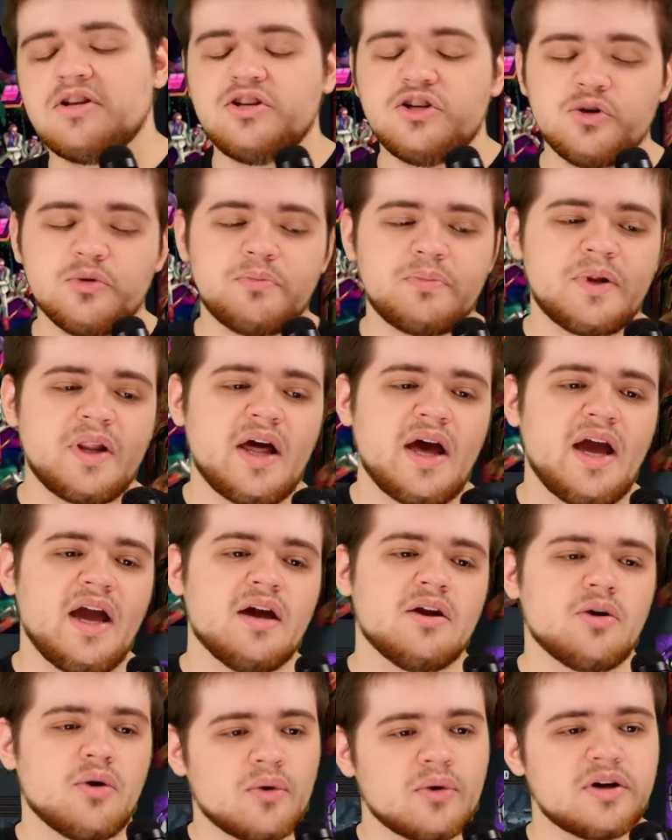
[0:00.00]
and Uplay
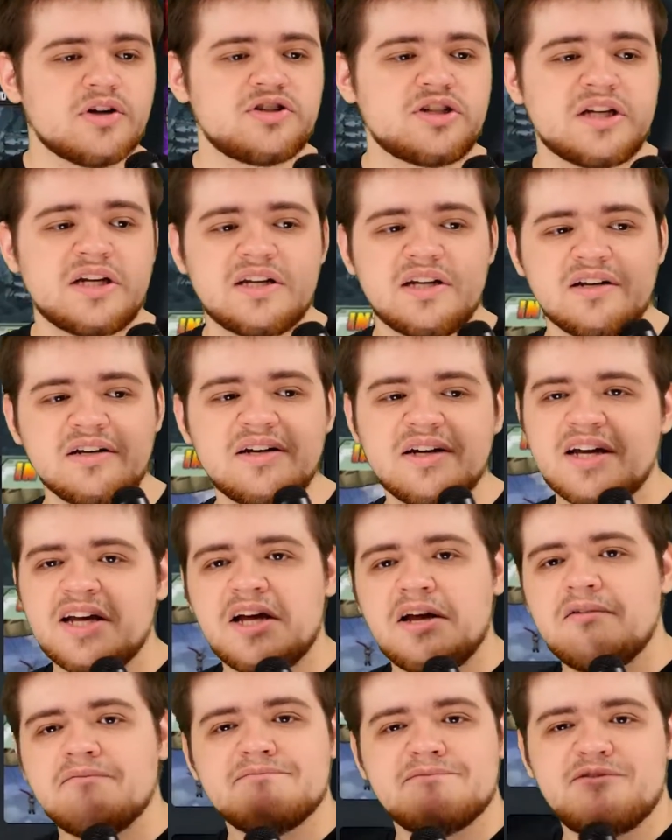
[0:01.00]
and Origin and
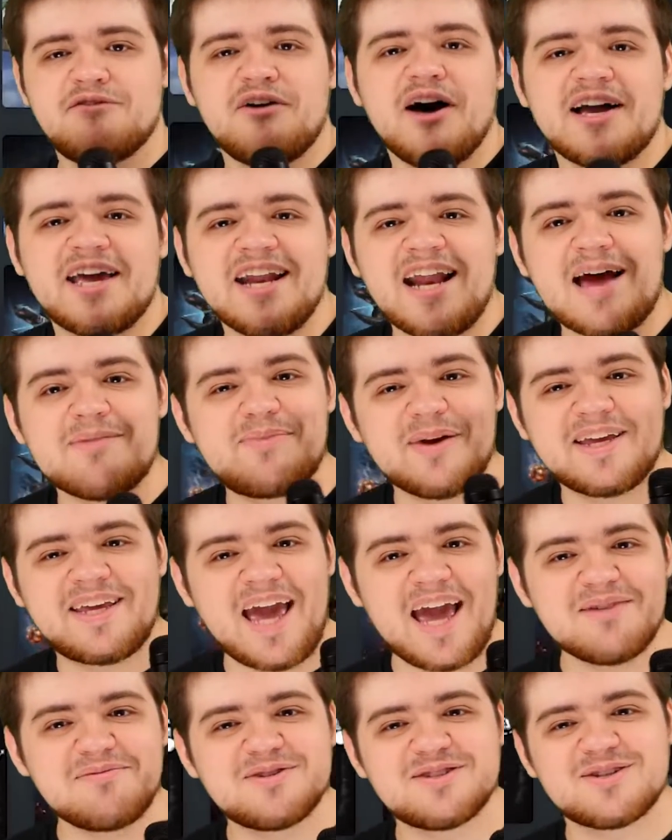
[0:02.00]
fucking Epic
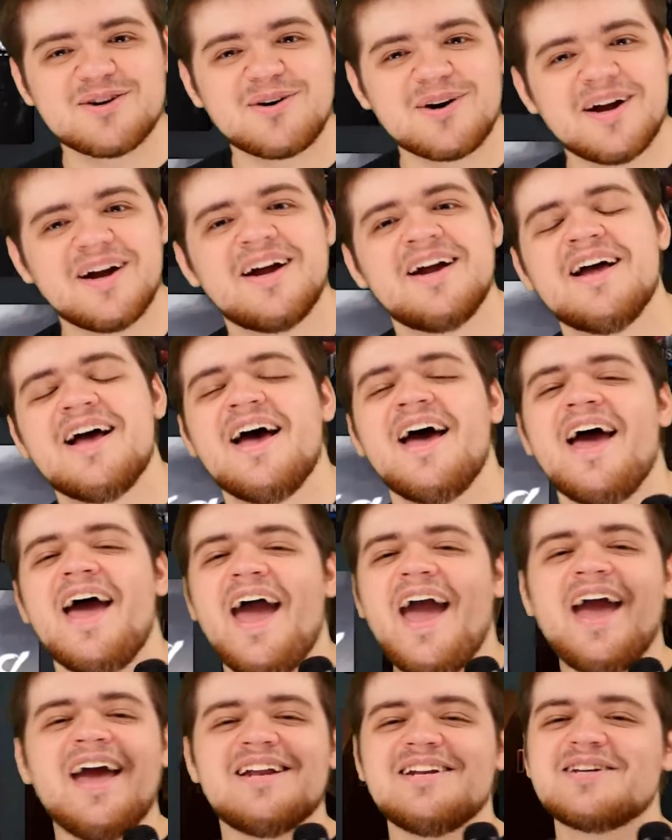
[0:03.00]
Game Store
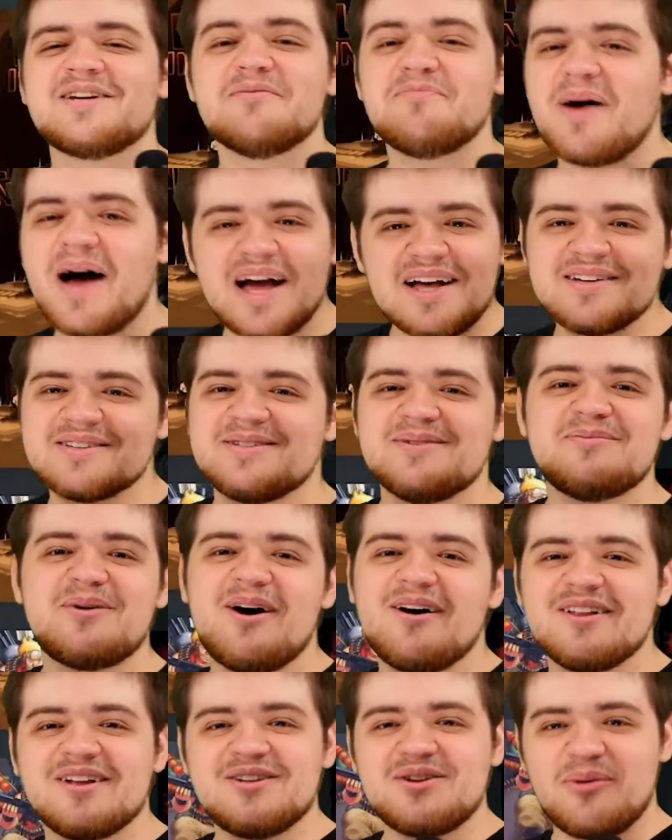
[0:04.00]
and compiles them
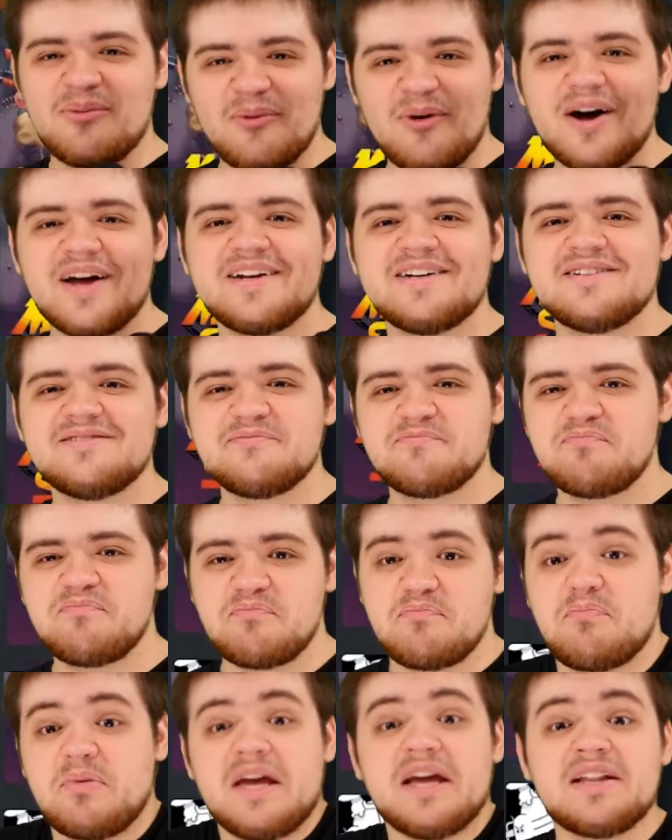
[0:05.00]
all into one
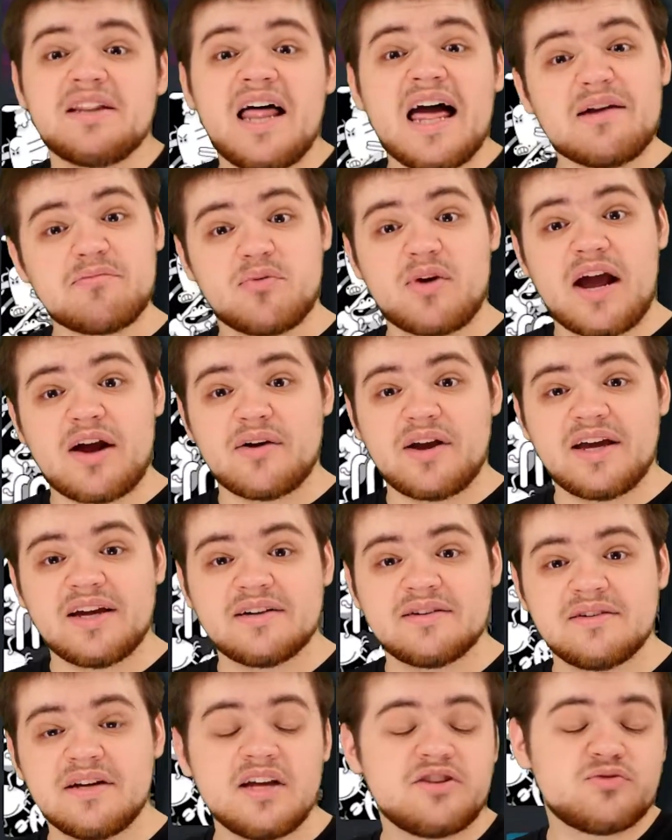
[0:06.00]
big library.
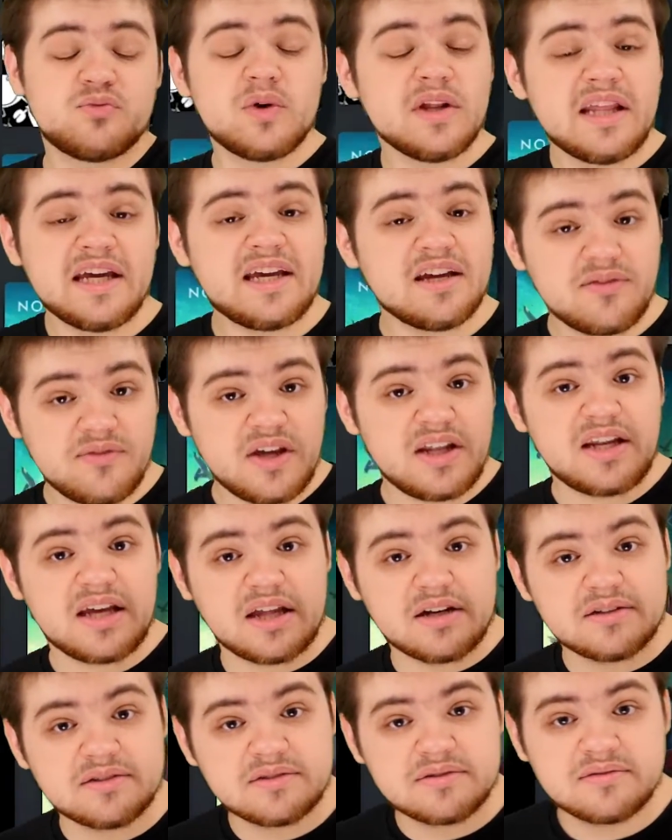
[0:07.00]
It's really
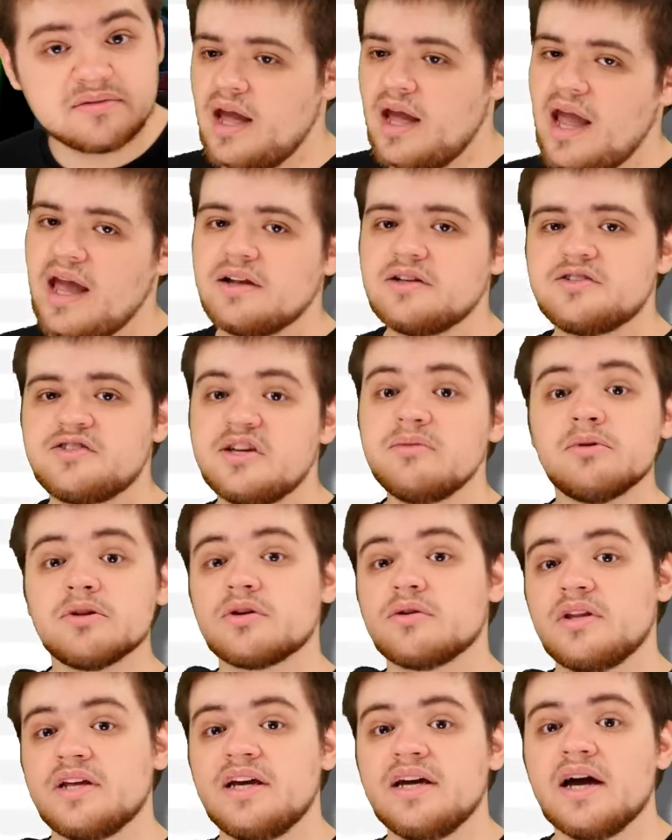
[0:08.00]
convenient. And
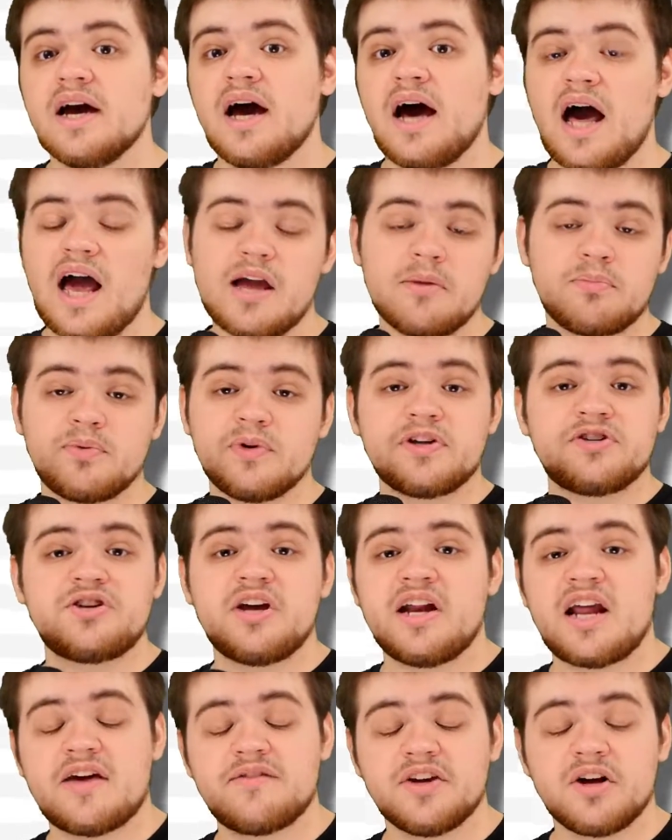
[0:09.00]
similarly, I
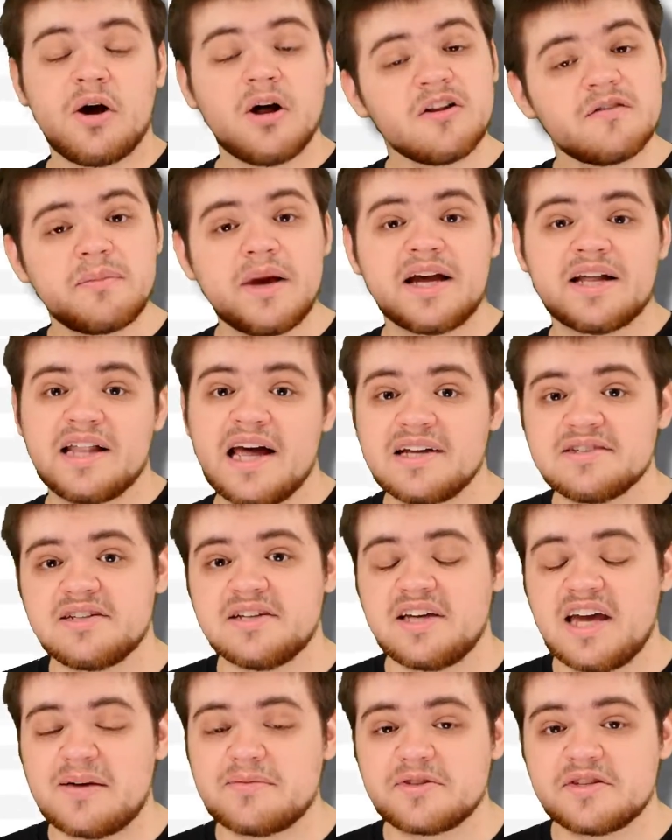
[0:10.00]
appreciate having all of my
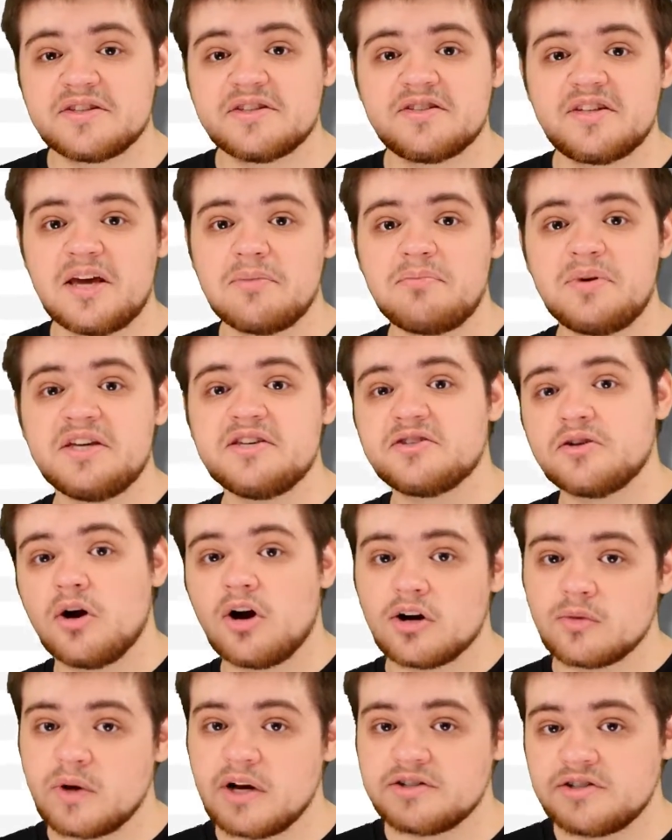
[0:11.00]
classic games on the same piece of
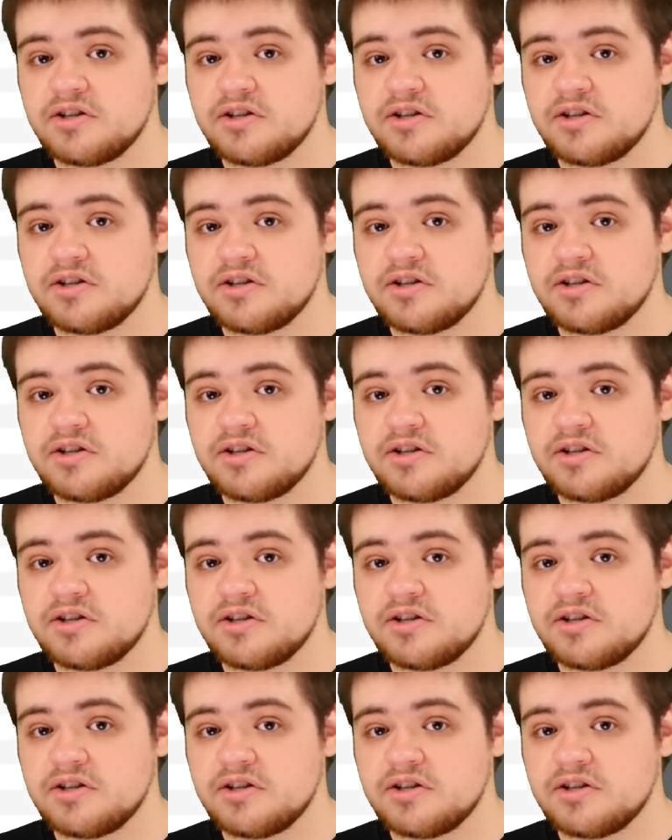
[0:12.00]
hardware